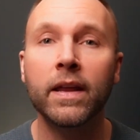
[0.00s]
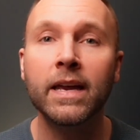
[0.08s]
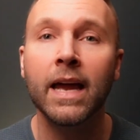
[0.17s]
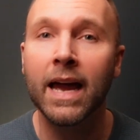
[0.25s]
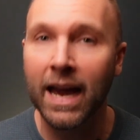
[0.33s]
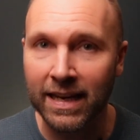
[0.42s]

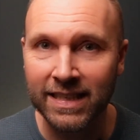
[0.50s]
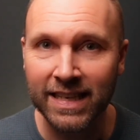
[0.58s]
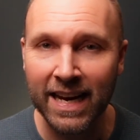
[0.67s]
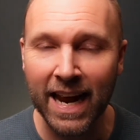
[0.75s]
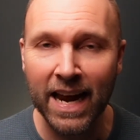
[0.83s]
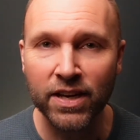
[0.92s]
the
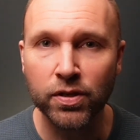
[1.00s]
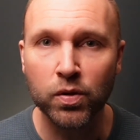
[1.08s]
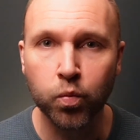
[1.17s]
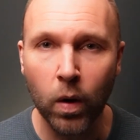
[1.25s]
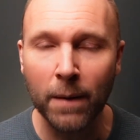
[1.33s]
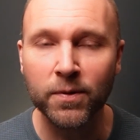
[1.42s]
estate agents'
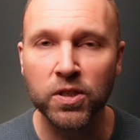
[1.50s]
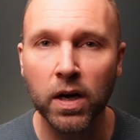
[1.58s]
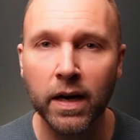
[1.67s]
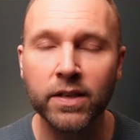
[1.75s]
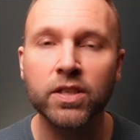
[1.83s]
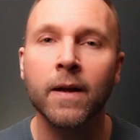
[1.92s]

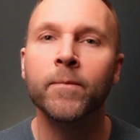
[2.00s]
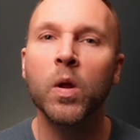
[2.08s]
websites.